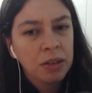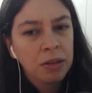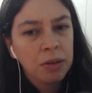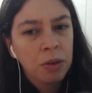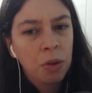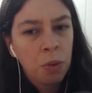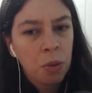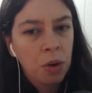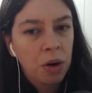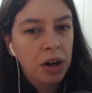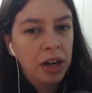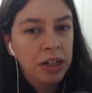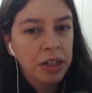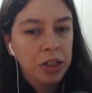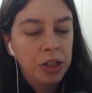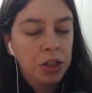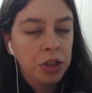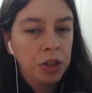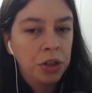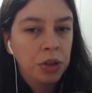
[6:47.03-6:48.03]
Or I
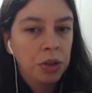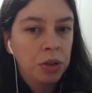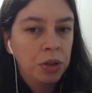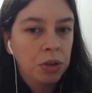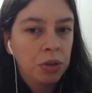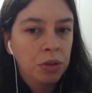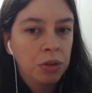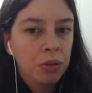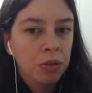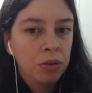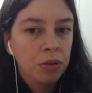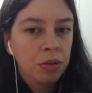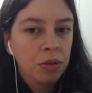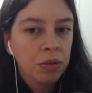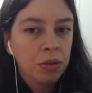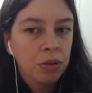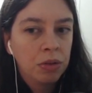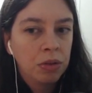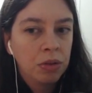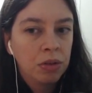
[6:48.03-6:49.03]
just do
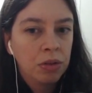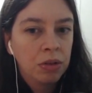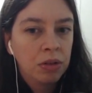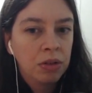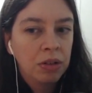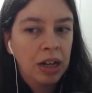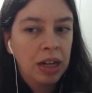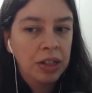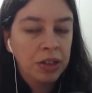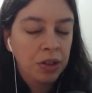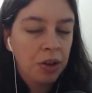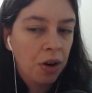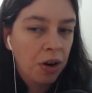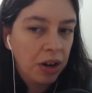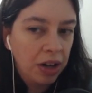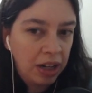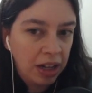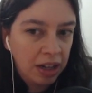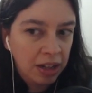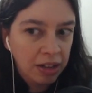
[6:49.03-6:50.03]

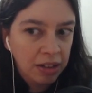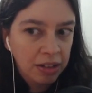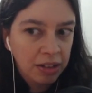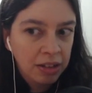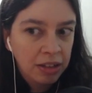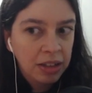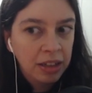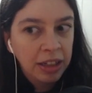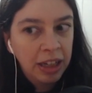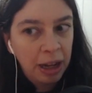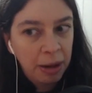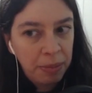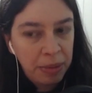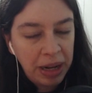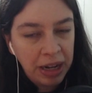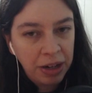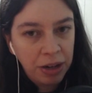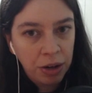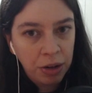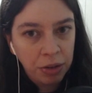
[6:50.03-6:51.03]
Asgarnia, get
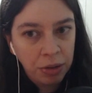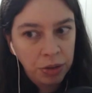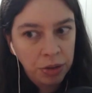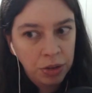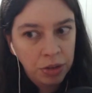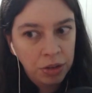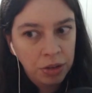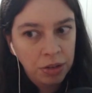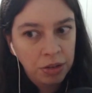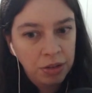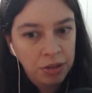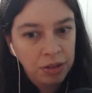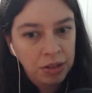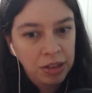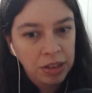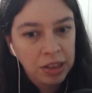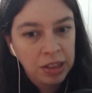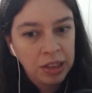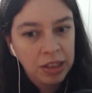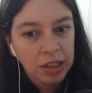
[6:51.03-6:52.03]
Bandos,
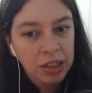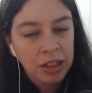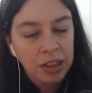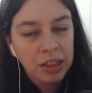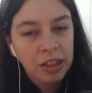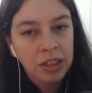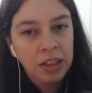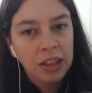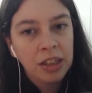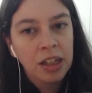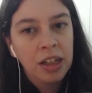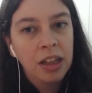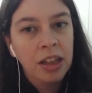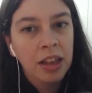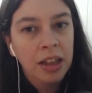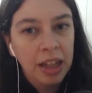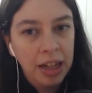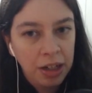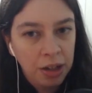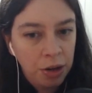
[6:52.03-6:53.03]

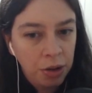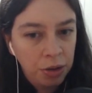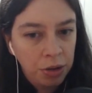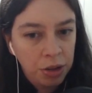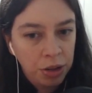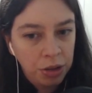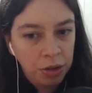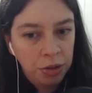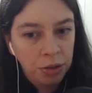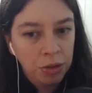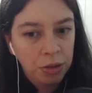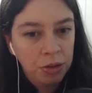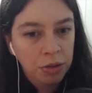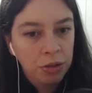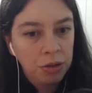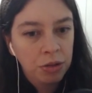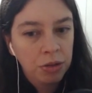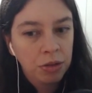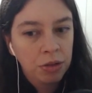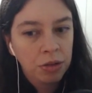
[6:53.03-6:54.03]
then go to
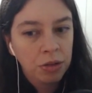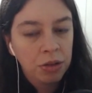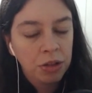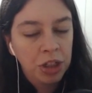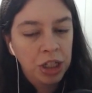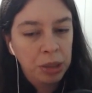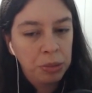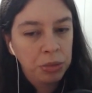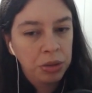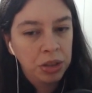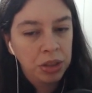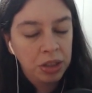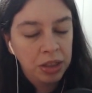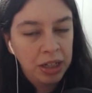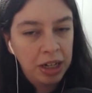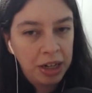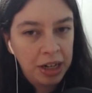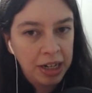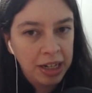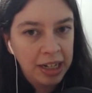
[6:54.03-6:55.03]
Chambers of
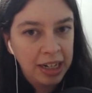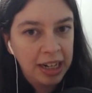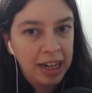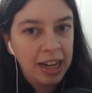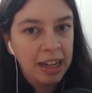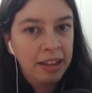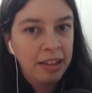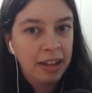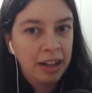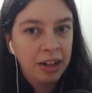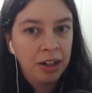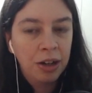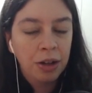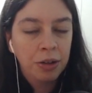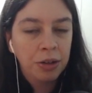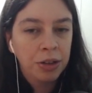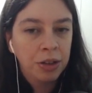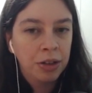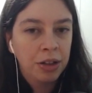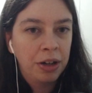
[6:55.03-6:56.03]
Zarek, and then go
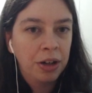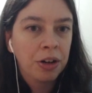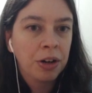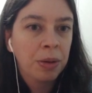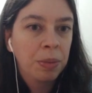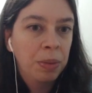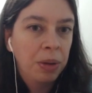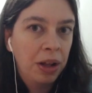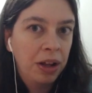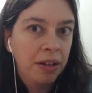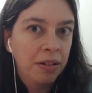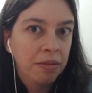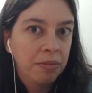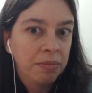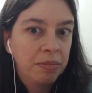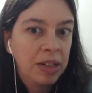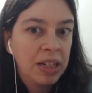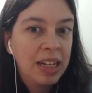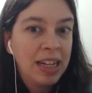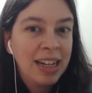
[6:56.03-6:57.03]
to Theater of Blood.
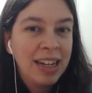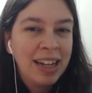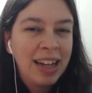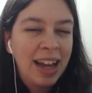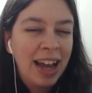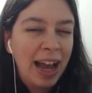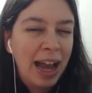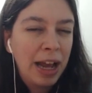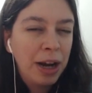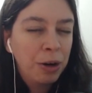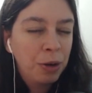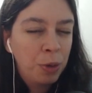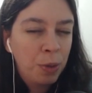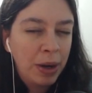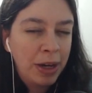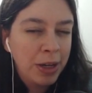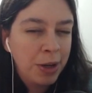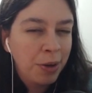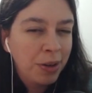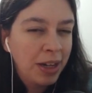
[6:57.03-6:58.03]
I don't
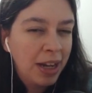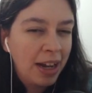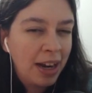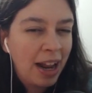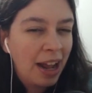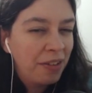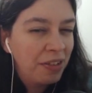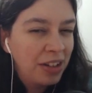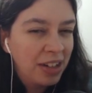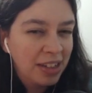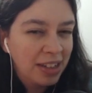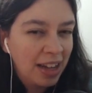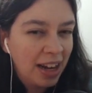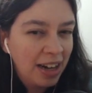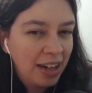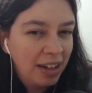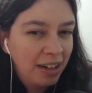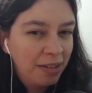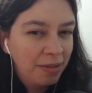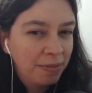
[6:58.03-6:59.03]
quite know yet, haven't
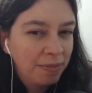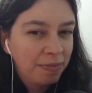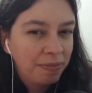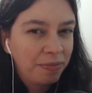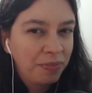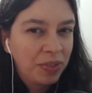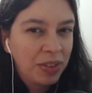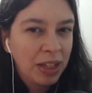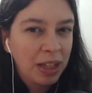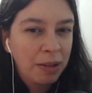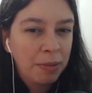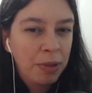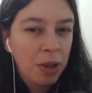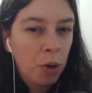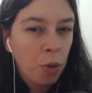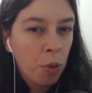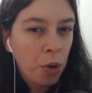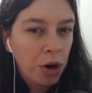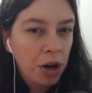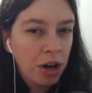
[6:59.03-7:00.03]
decided the
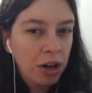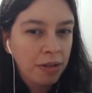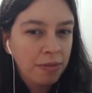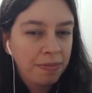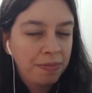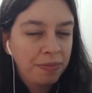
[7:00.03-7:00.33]
order.